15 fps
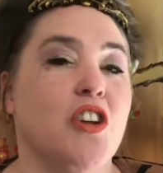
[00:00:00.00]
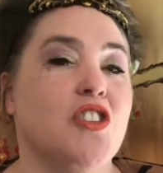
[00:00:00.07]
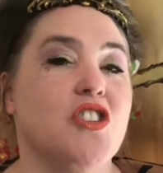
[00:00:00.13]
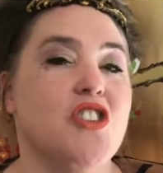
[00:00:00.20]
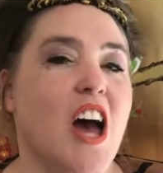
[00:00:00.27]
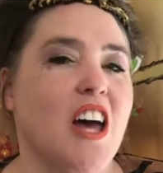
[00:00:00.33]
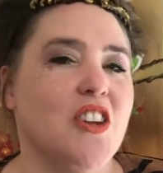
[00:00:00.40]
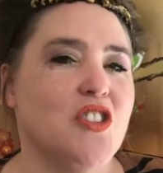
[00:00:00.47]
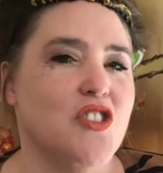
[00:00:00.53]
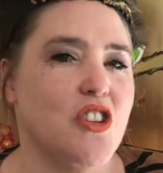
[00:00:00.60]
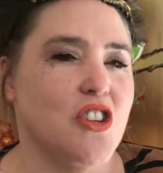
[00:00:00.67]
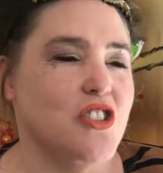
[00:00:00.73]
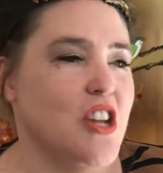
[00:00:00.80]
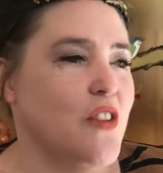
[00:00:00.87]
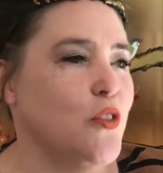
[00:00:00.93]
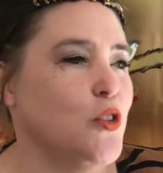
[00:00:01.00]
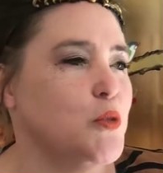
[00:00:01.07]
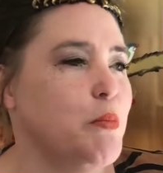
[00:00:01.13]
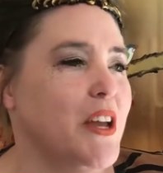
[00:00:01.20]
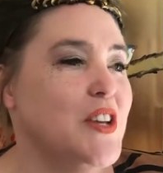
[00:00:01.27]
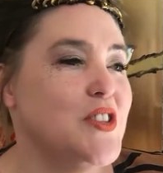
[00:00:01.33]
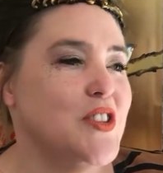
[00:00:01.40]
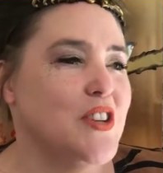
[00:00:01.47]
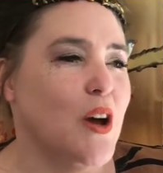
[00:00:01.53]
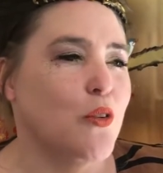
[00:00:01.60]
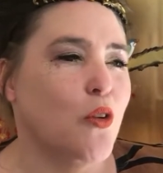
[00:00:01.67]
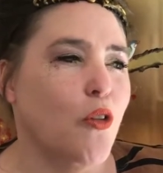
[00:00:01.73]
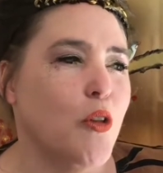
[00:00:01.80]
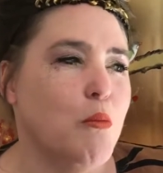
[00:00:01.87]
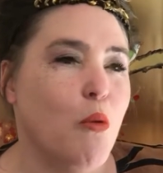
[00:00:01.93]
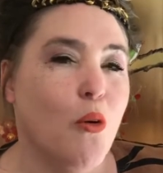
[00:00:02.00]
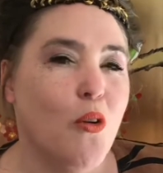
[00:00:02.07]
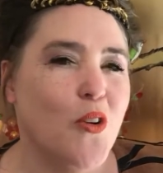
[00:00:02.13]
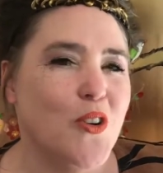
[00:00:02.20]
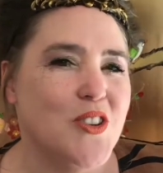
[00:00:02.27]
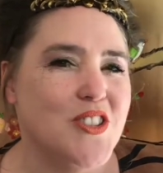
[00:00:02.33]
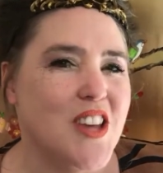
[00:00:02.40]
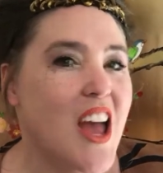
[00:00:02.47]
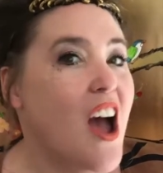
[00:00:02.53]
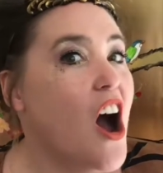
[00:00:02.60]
to dance at the Devil's Basin out on the moors.